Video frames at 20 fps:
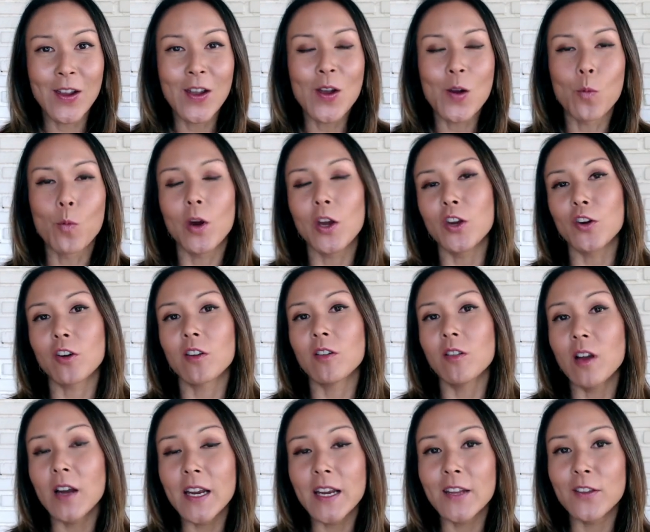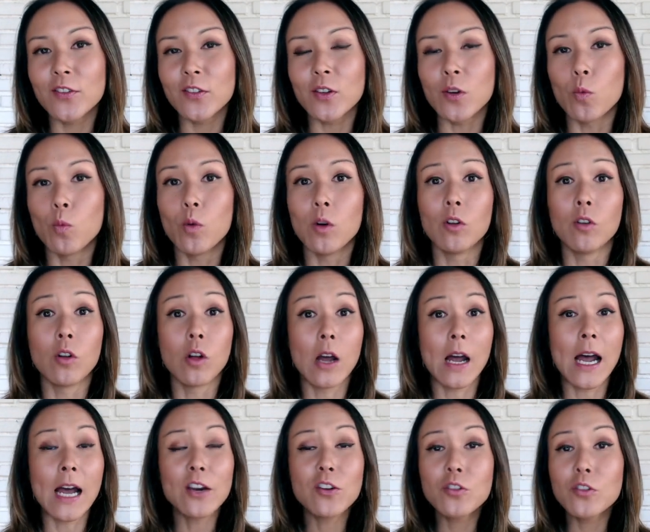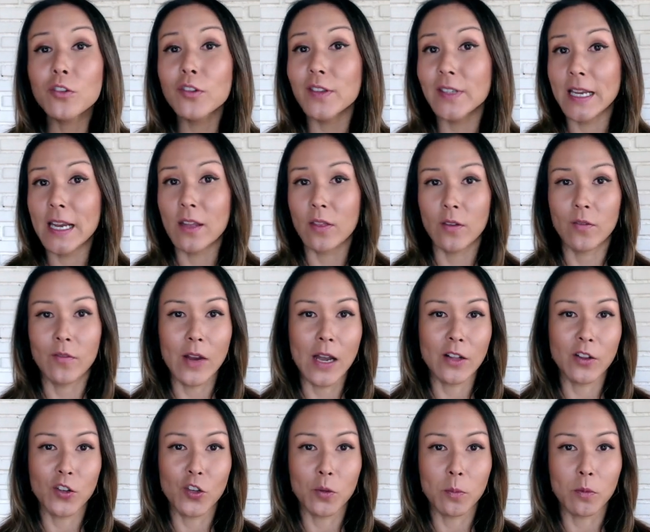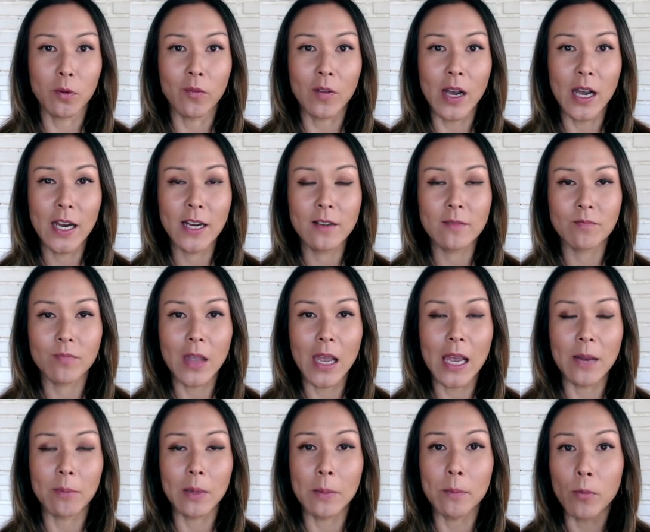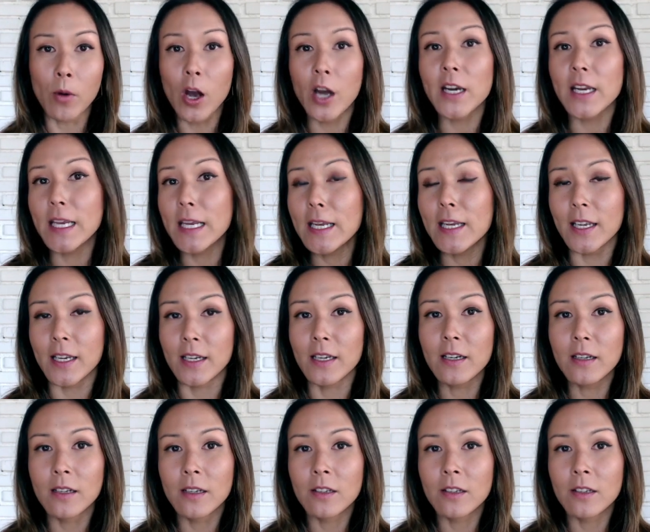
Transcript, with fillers: where your clients will understand the value you provide and be bought in